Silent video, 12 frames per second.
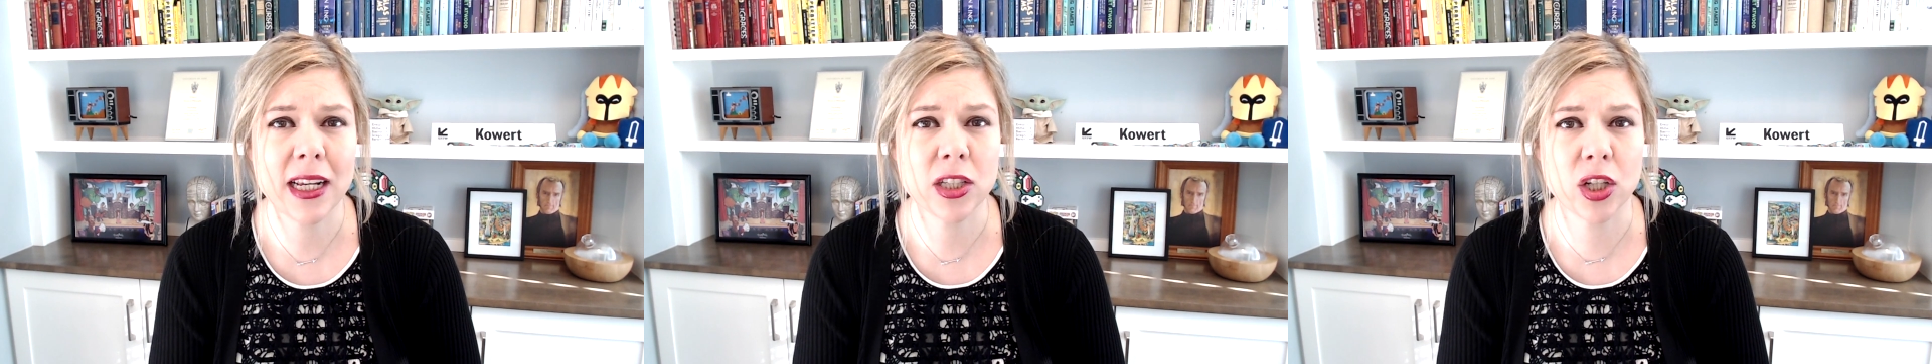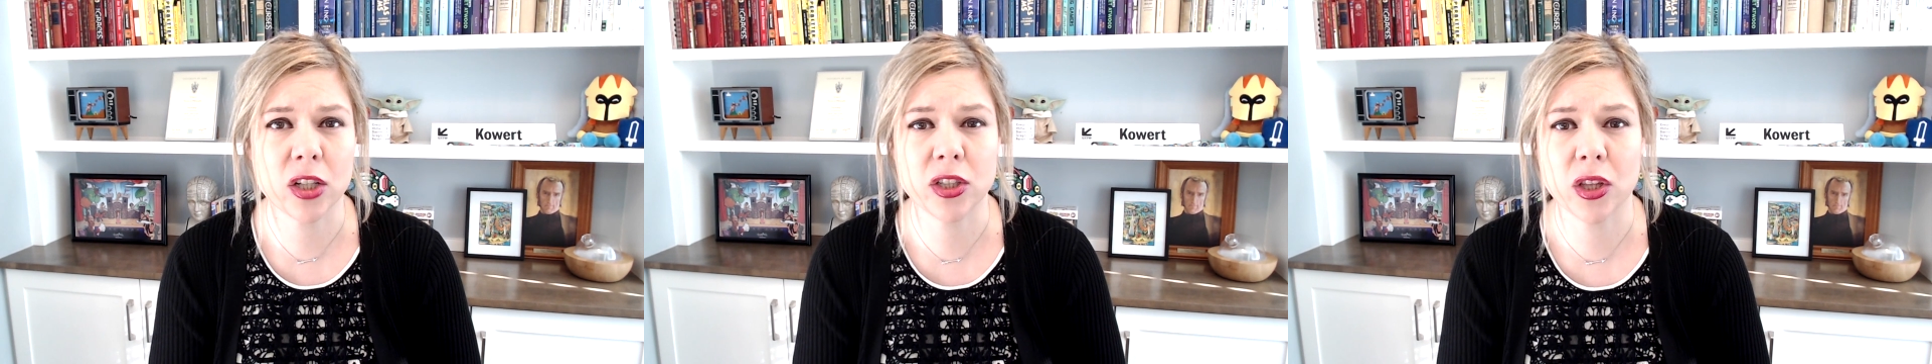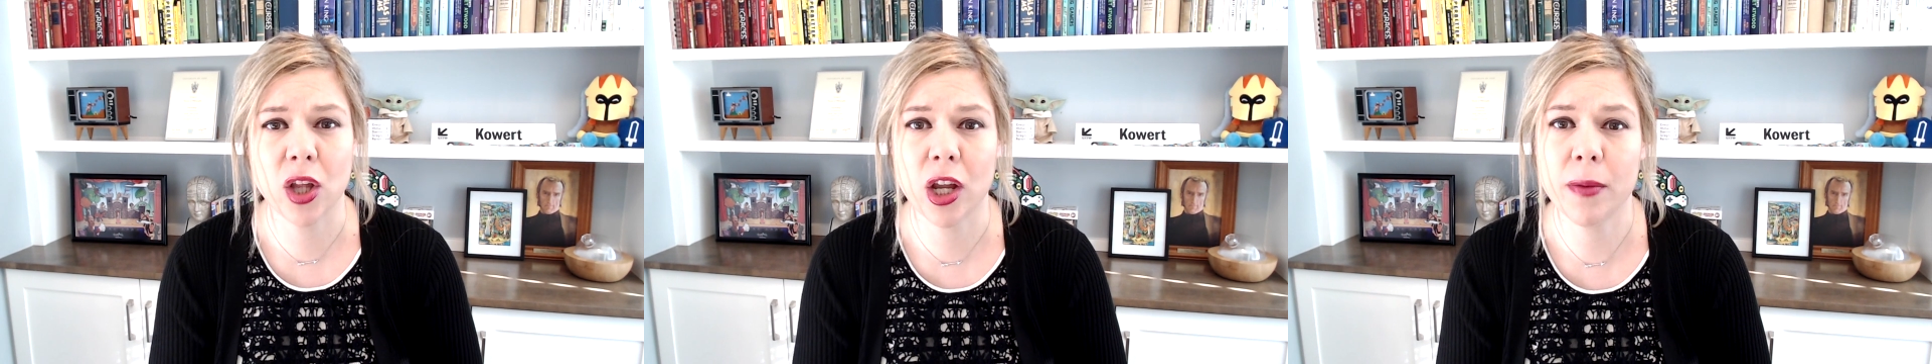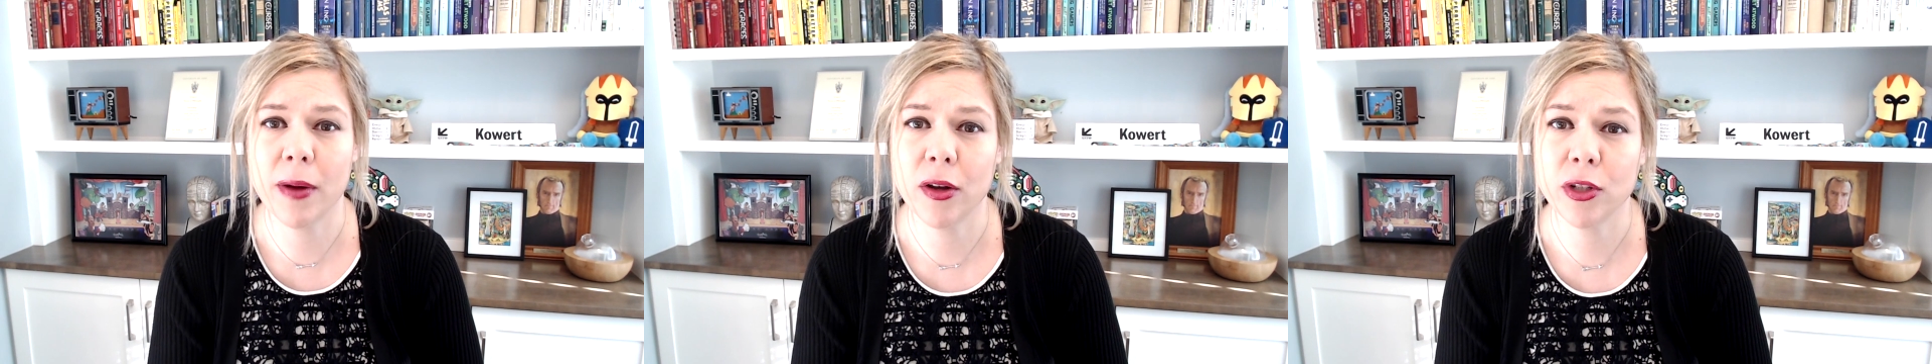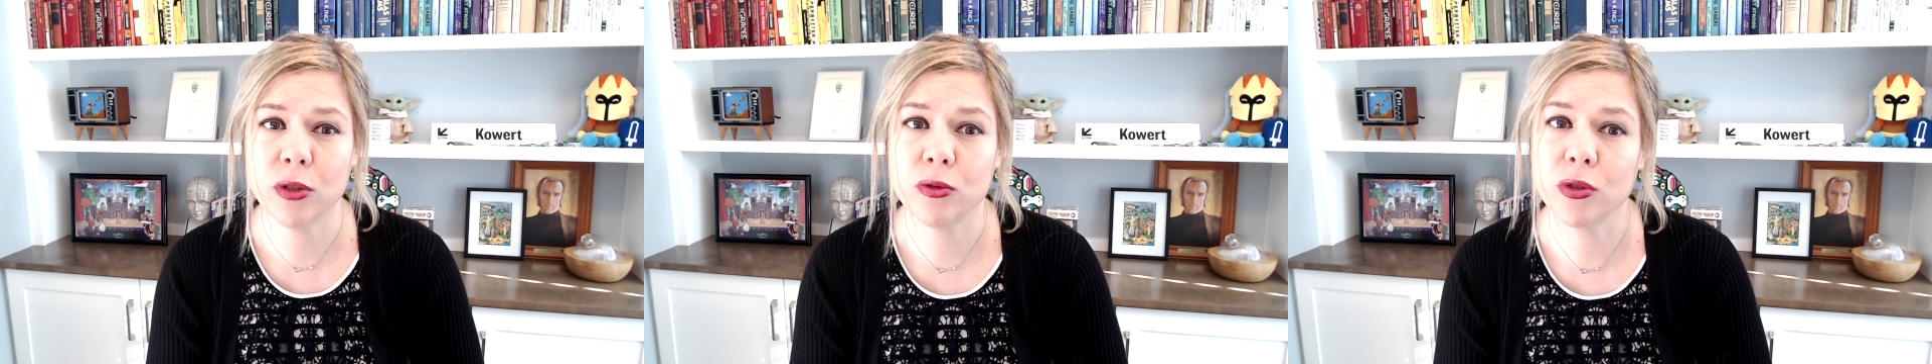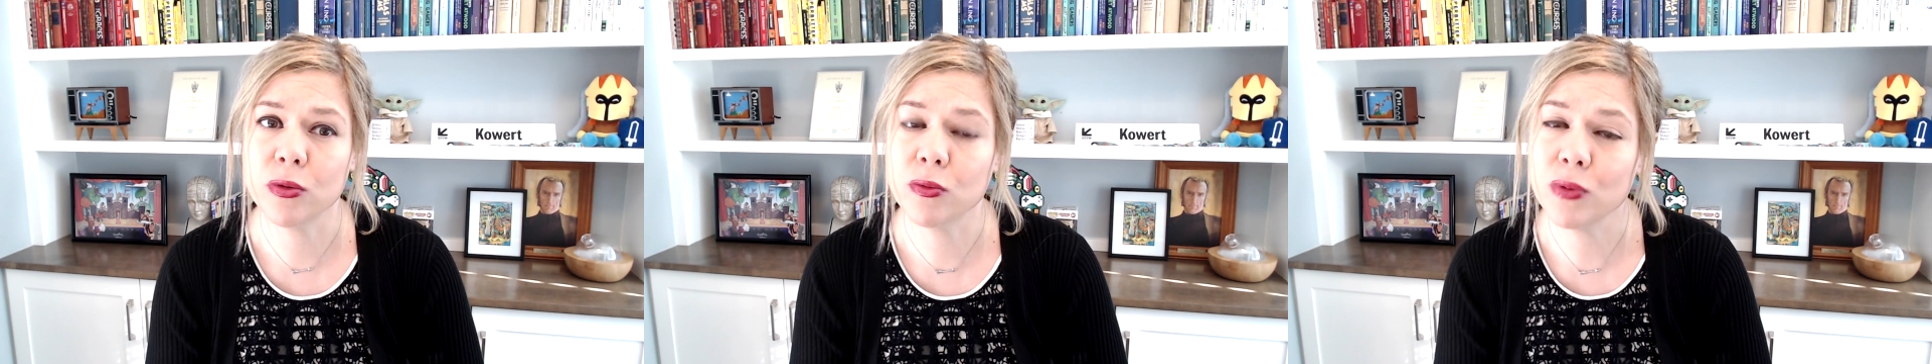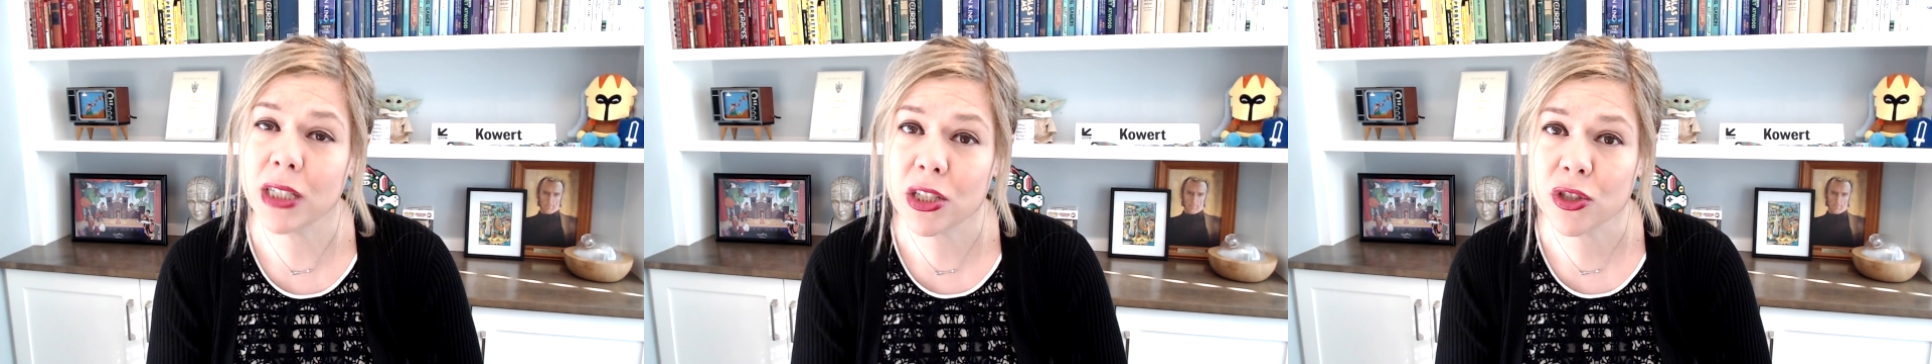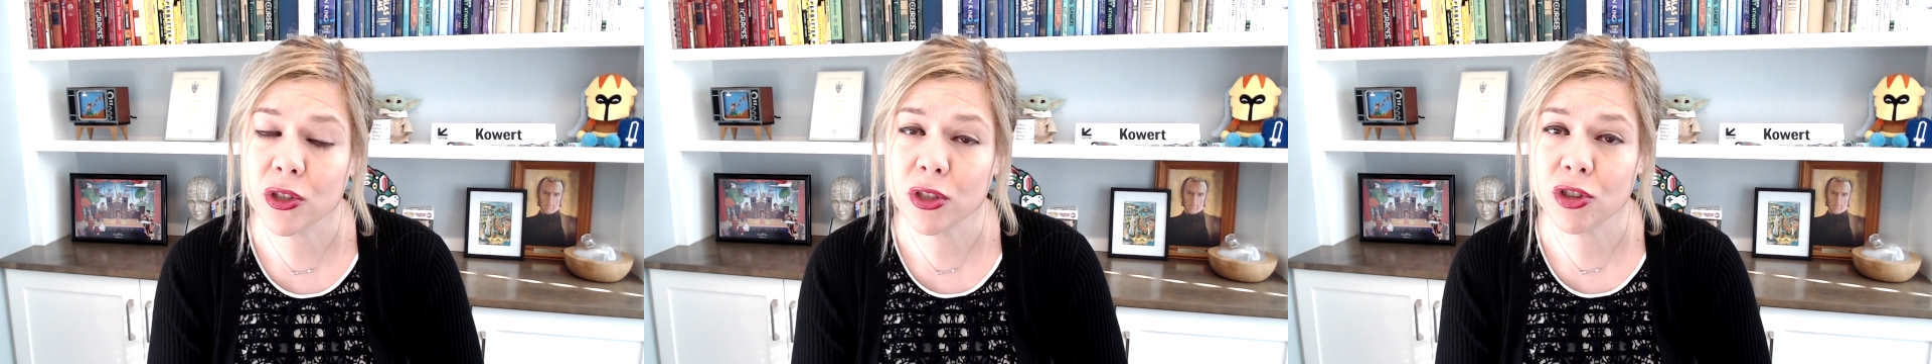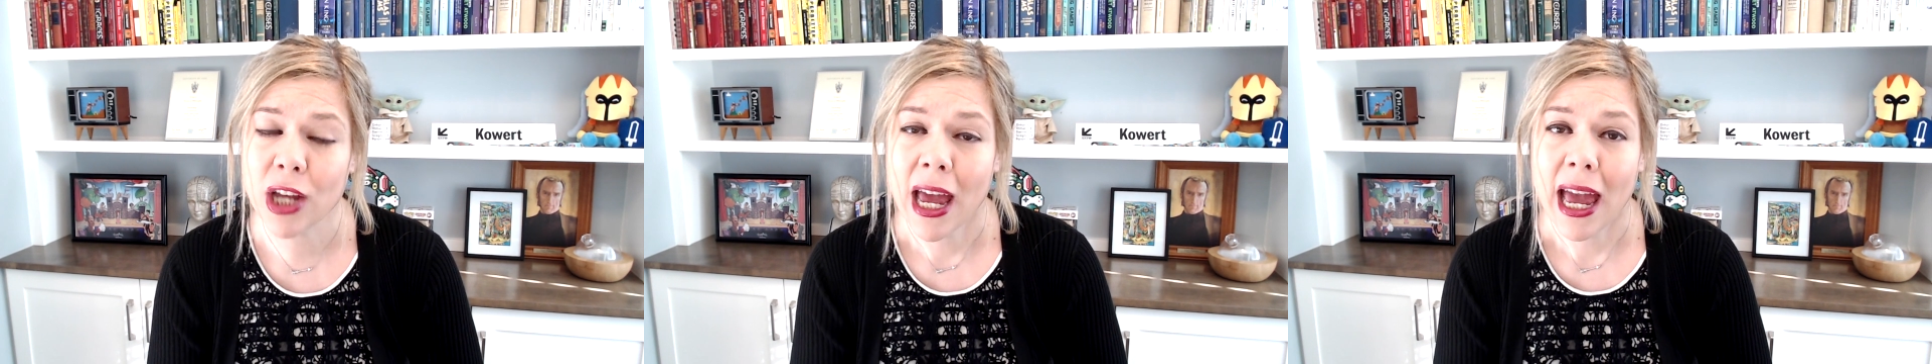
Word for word: it talks a lot about user research